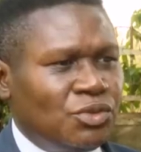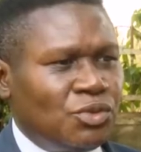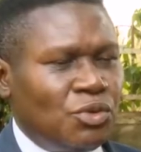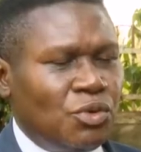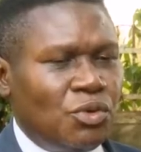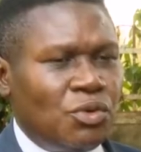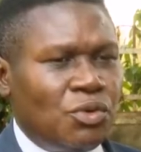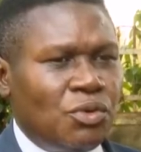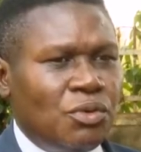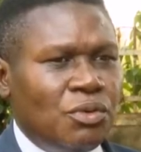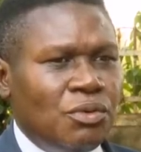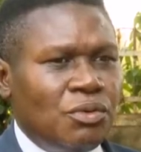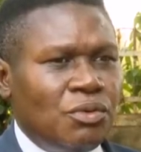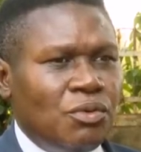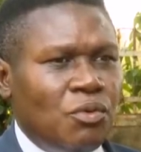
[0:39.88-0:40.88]
to
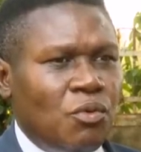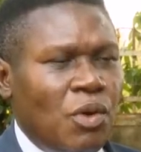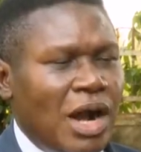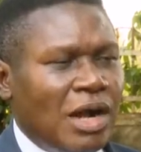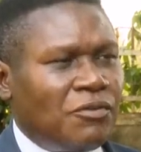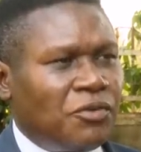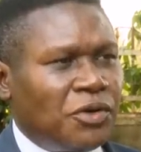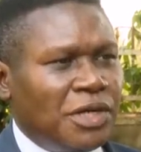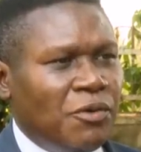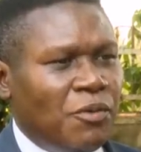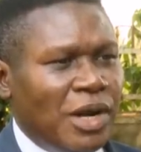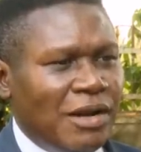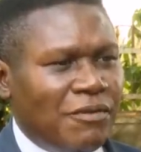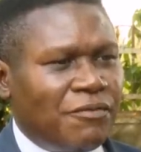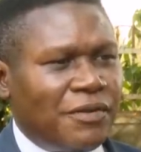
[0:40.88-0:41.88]
work for the
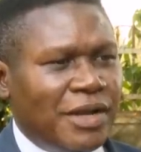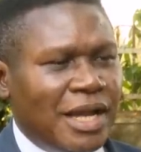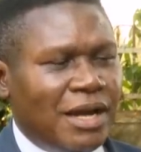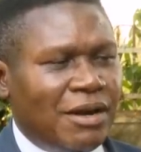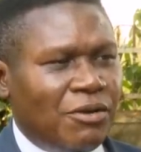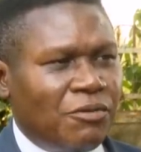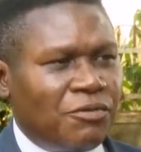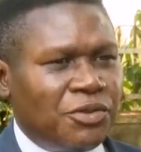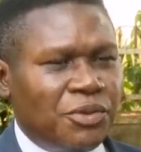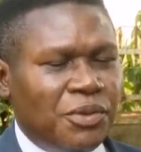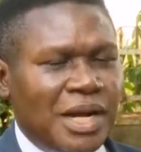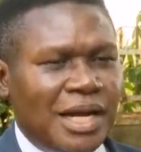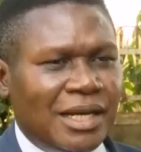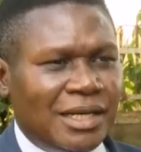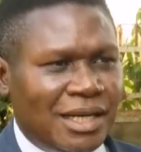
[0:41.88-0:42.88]
welfare of
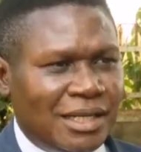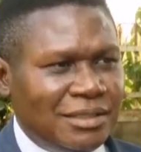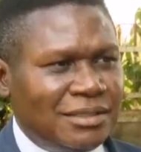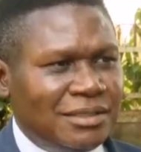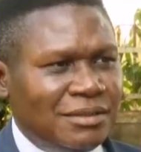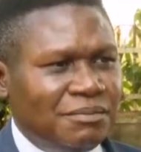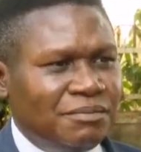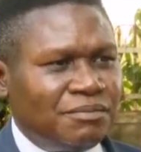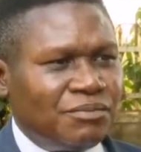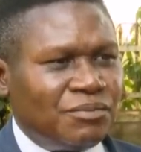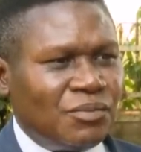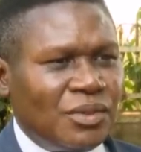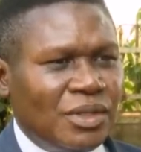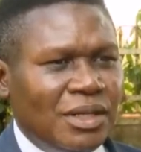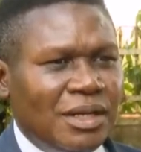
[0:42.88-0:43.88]
Ugandans
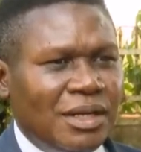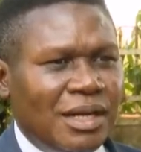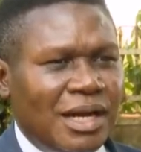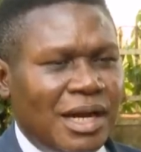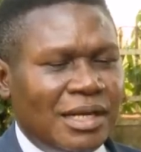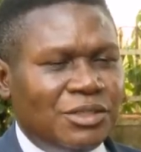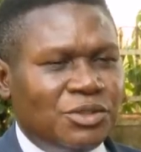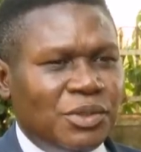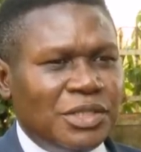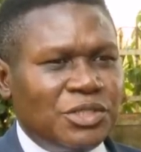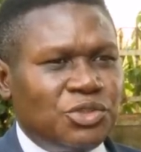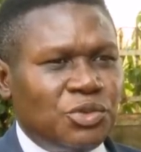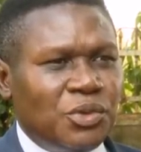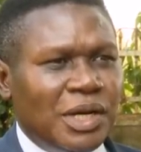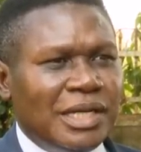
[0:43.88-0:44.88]
and to
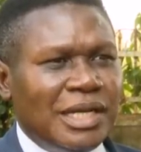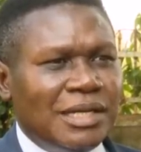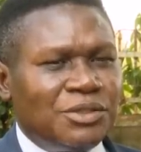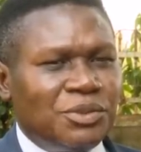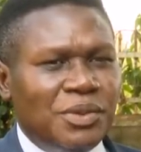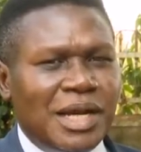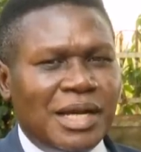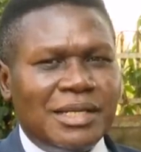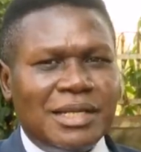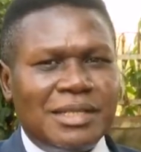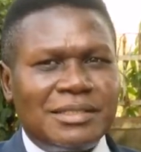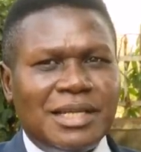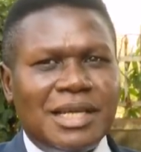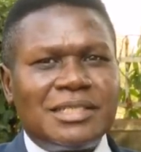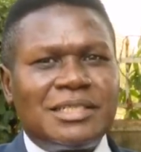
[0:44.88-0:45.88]
ensure that
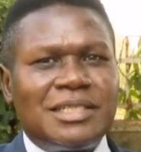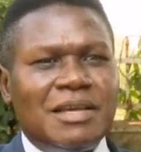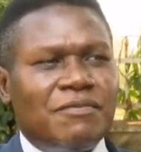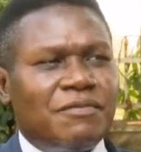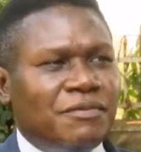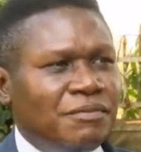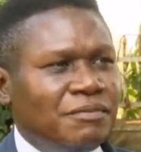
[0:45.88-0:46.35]
Ugandans are safe.